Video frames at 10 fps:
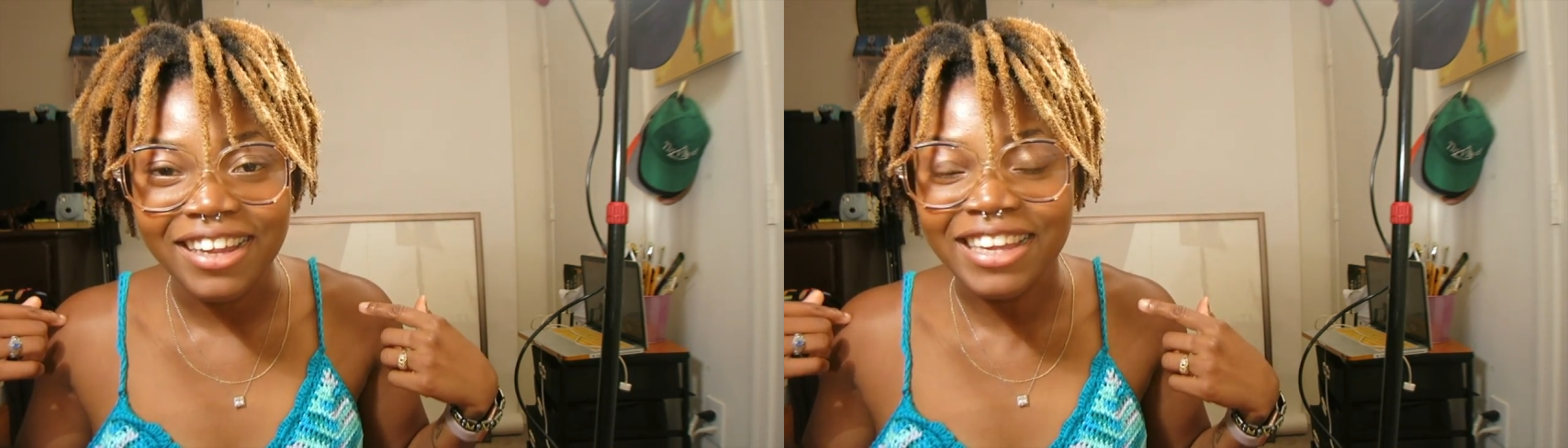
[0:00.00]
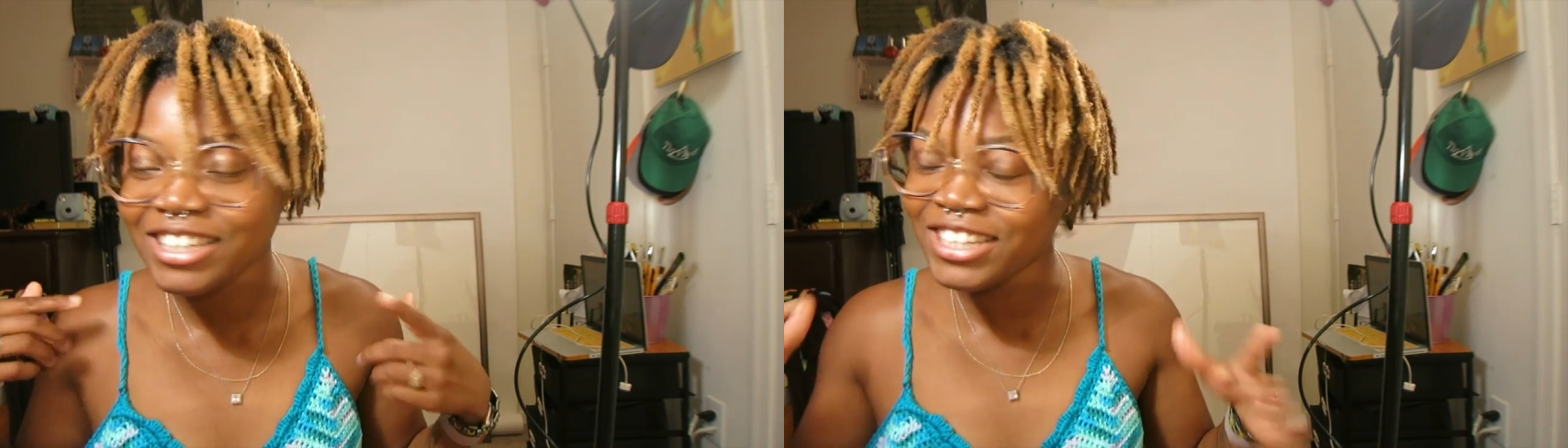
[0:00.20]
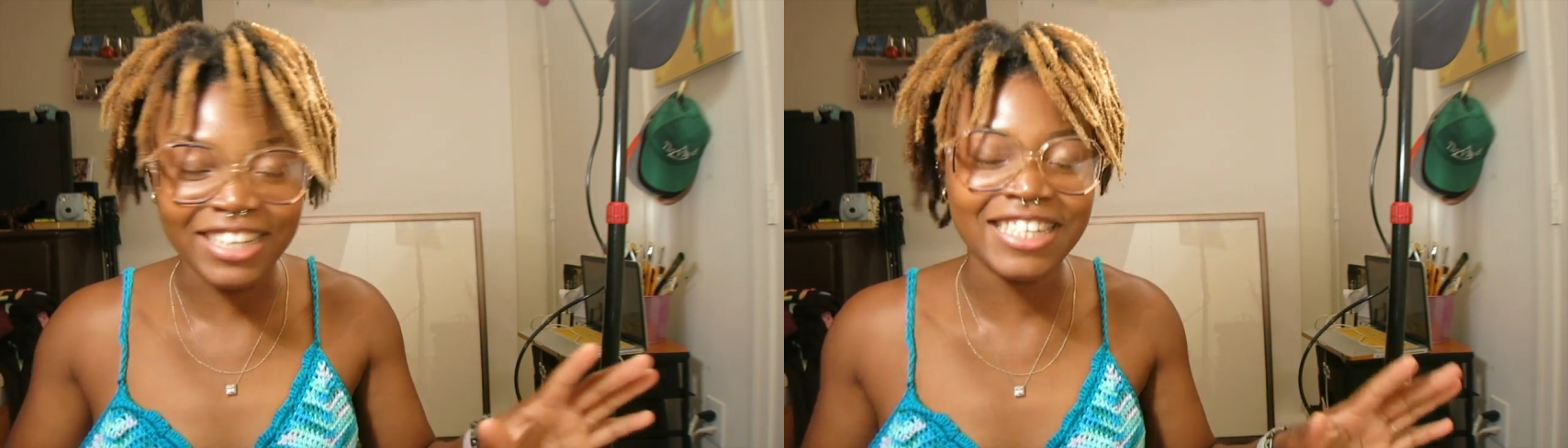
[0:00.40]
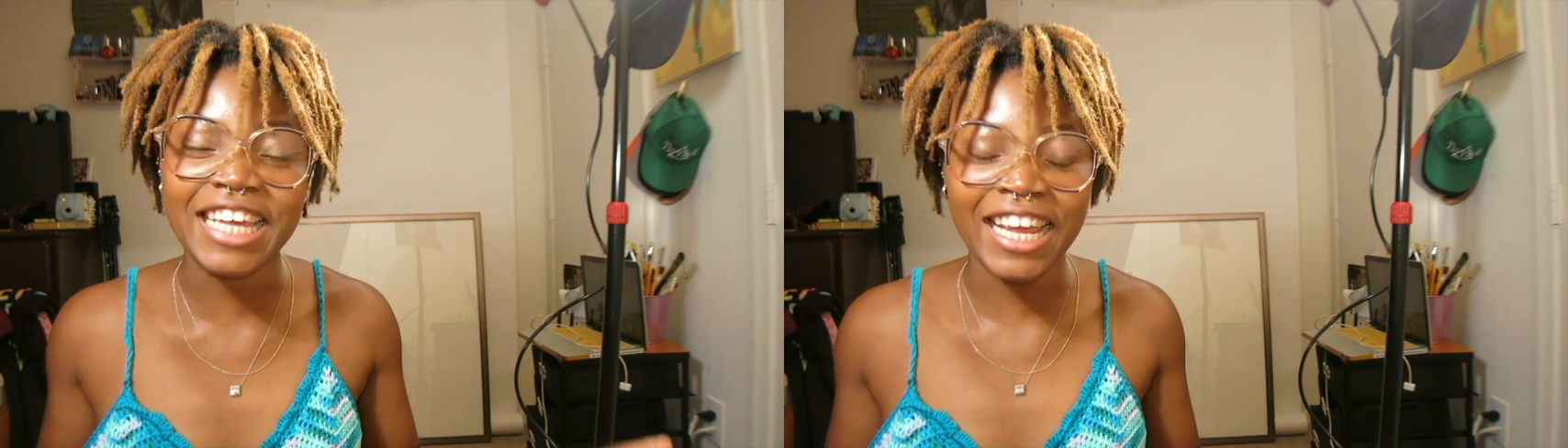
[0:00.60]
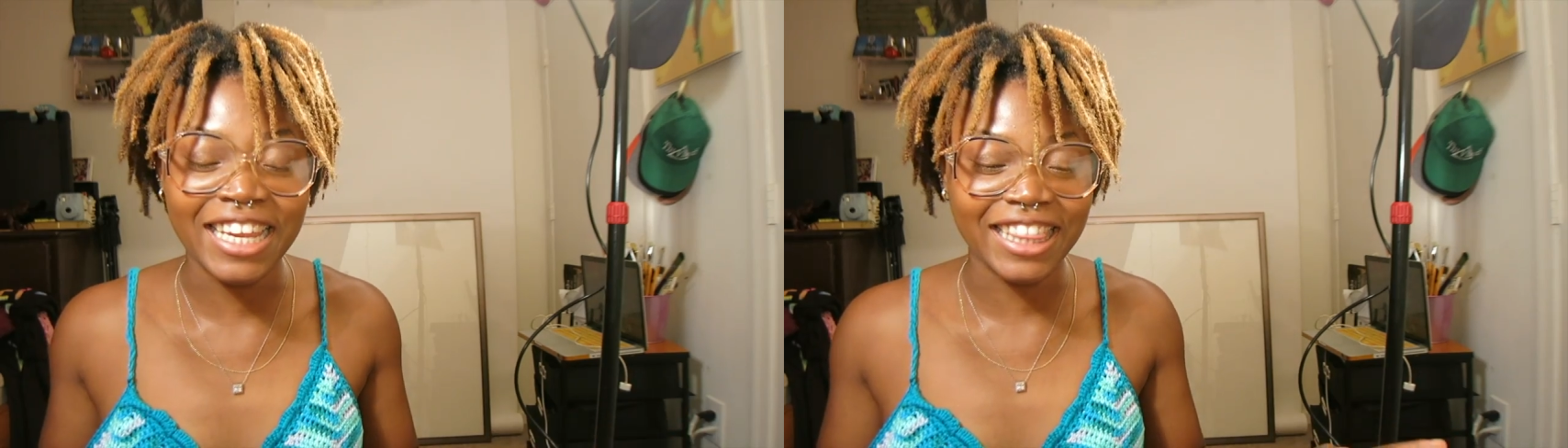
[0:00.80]
And she didn't
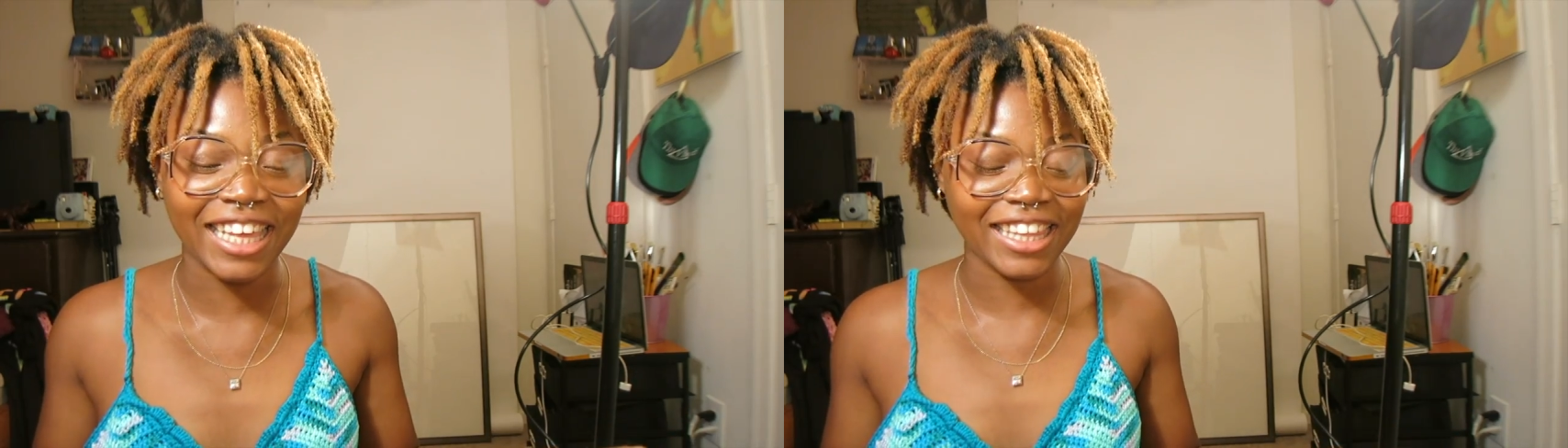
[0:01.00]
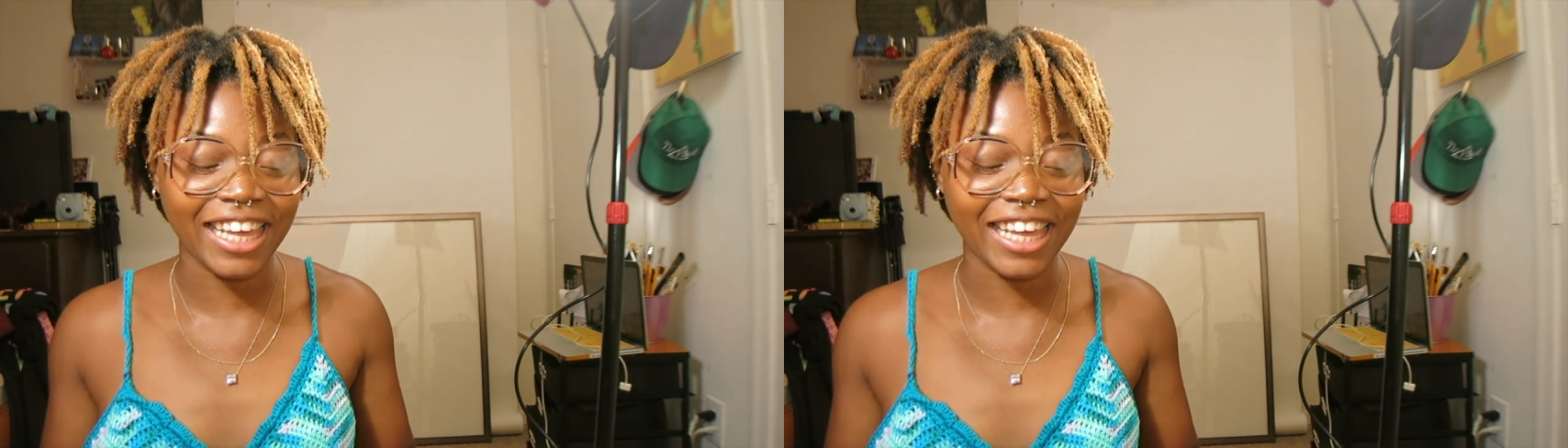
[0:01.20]
say anything.